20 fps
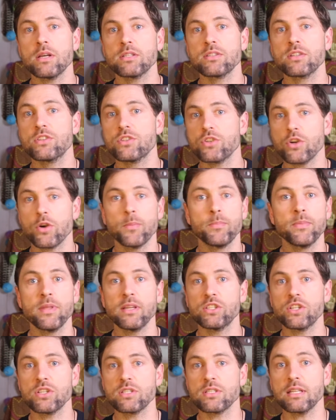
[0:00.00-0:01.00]
Musk
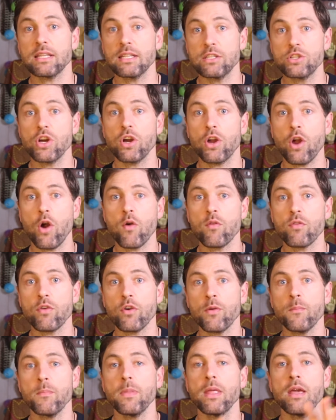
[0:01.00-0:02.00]
surreptitiously took
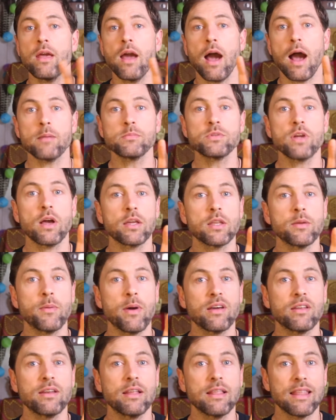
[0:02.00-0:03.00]
over. I'm talking
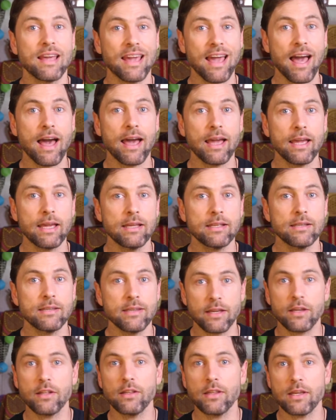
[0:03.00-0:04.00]
about the guy,
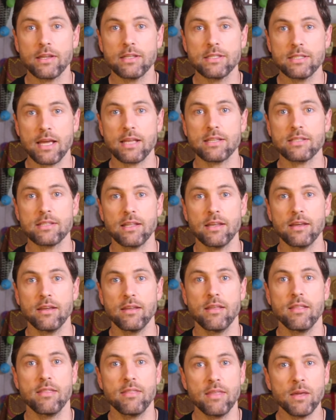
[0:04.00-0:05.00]
Nikola
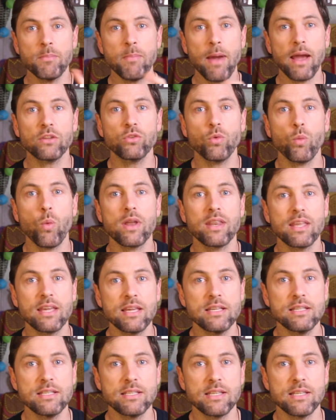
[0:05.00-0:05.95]
Tesla. Think back to what he